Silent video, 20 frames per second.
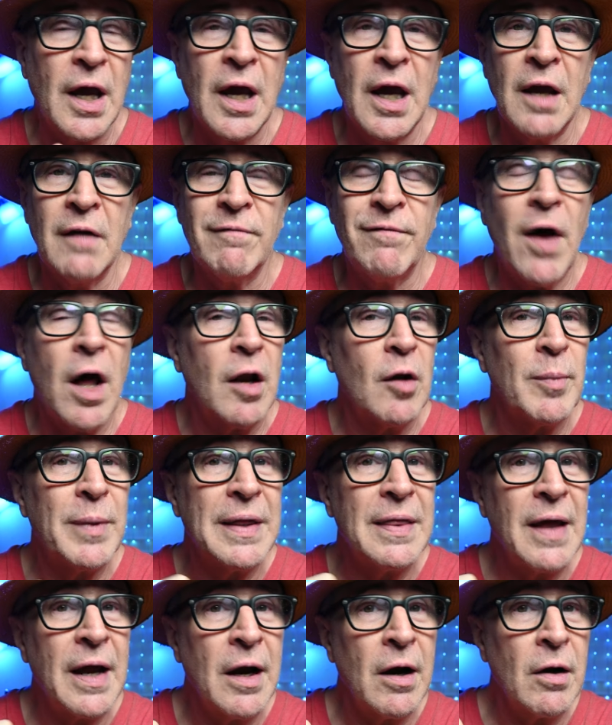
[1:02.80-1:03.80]
and follow me
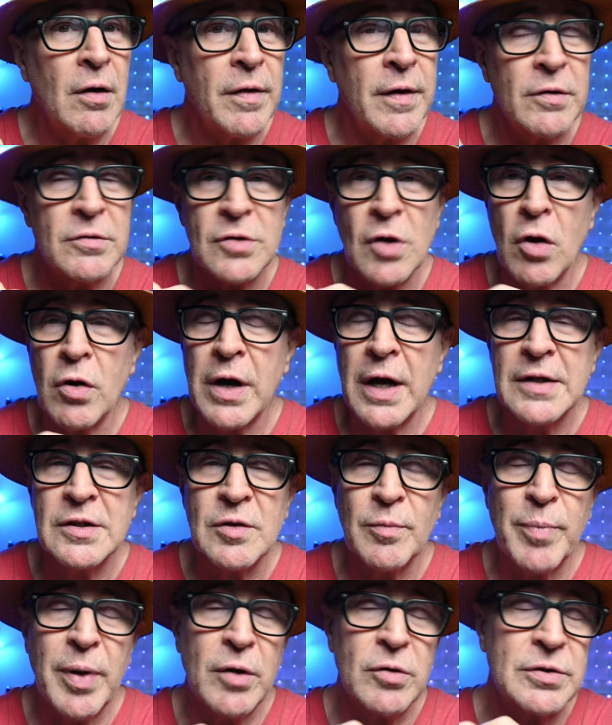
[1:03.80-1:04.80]
there. There's all kinds
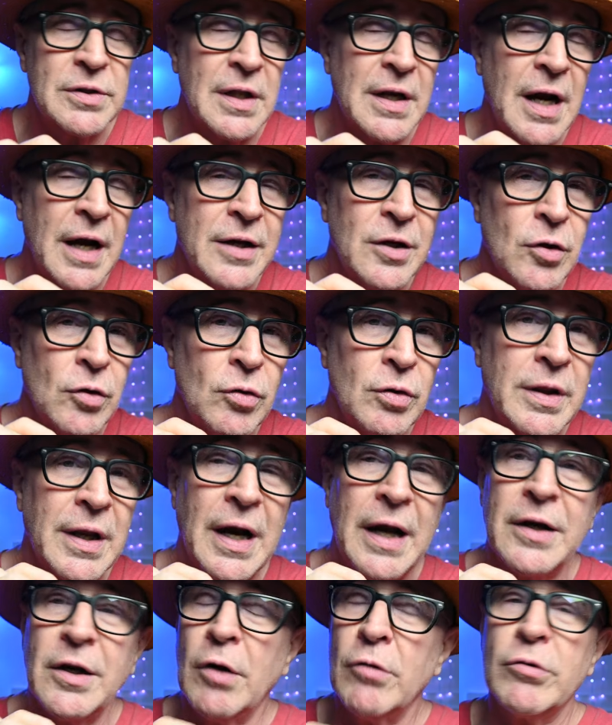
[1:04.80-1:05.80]
of posts that I do that
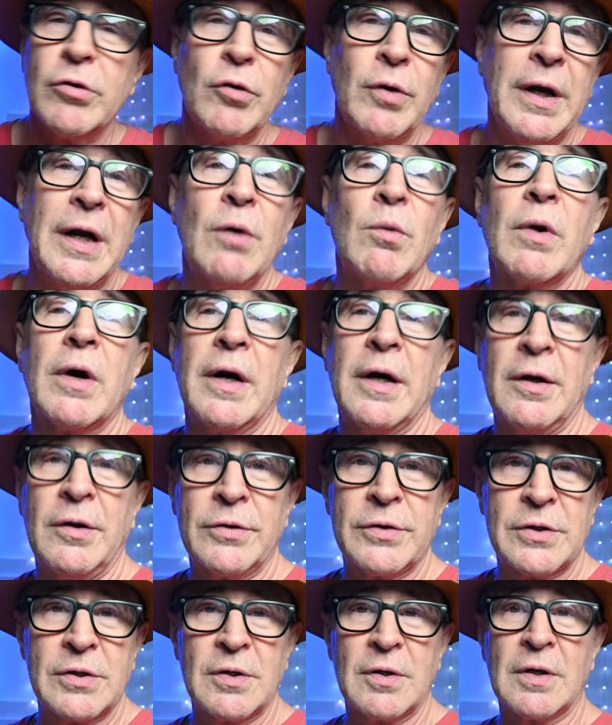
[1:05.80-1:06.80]
I don't do anywhere
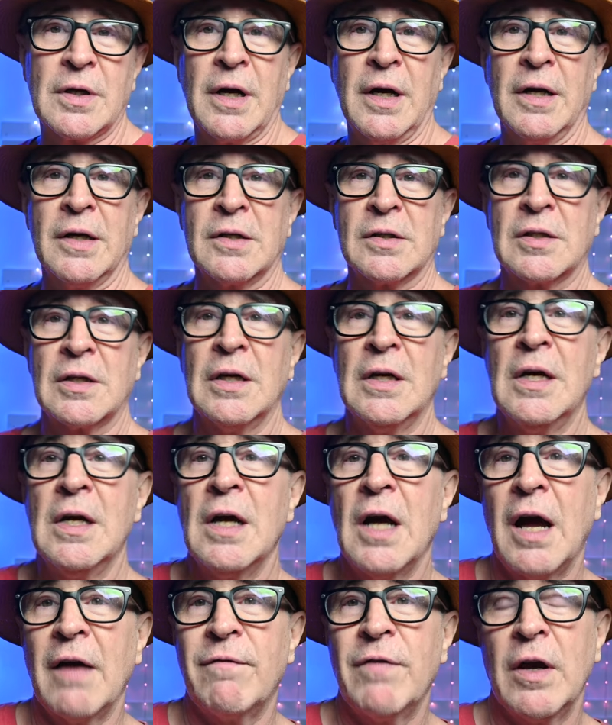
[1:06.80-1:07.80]
else, because
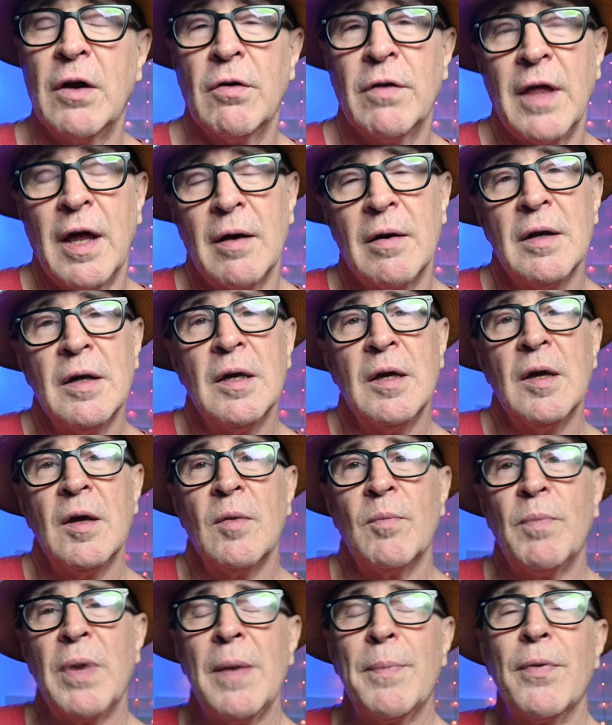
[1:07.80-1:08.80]
I figure that
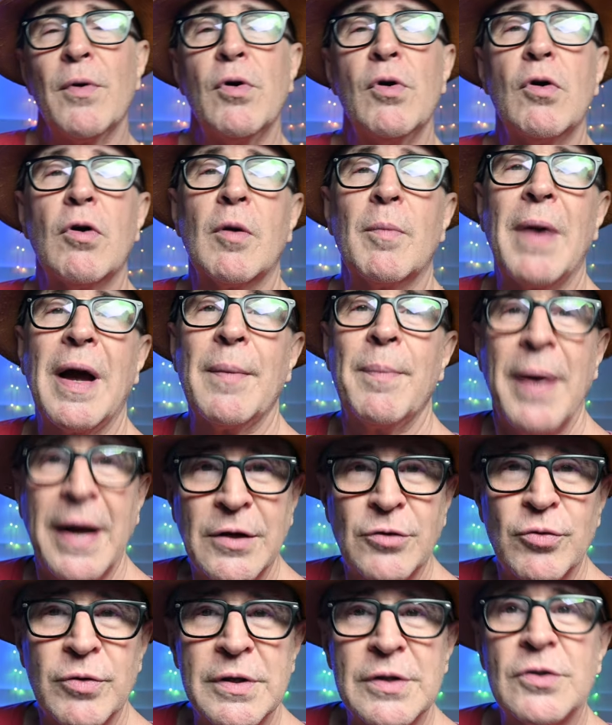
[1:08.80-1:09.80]
people who are my
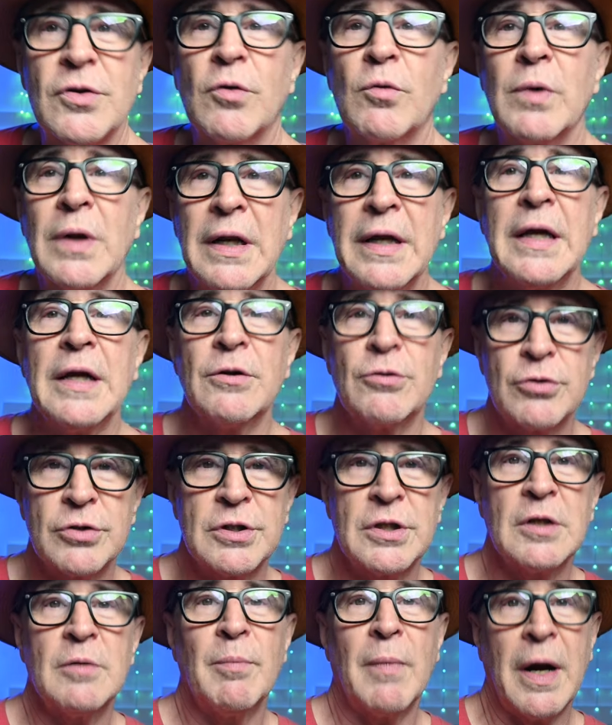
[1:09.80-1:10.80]
patrons are really
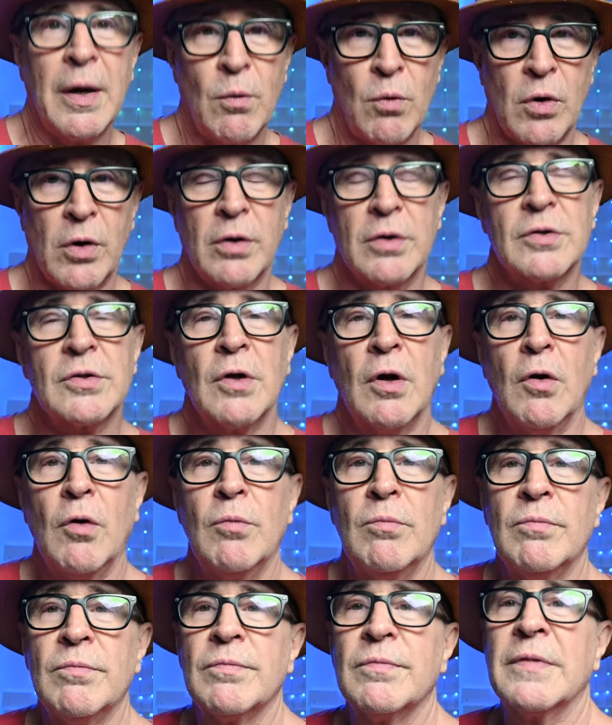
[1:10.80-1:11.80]
interested in my work, so
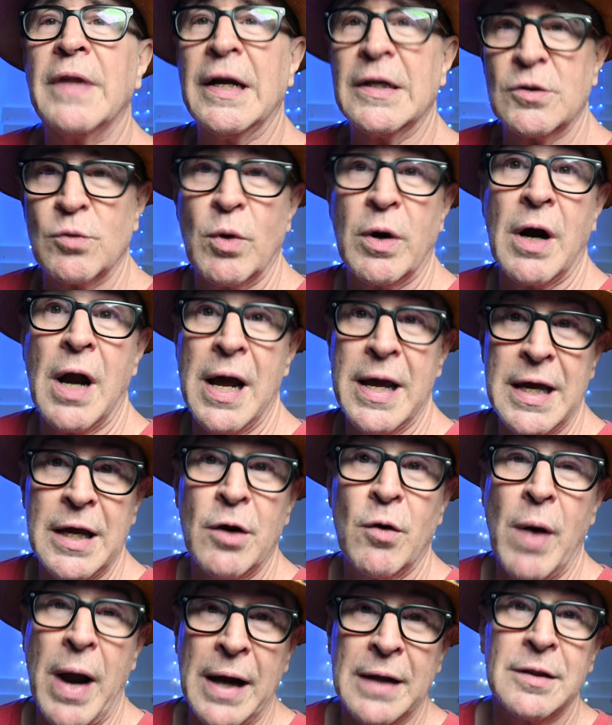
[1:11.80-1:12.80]
that's where I
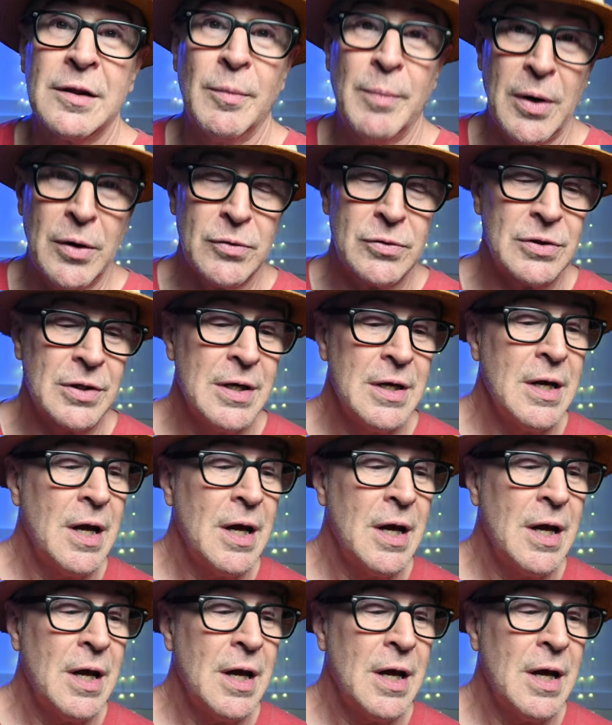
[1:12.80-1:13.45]
interact the most.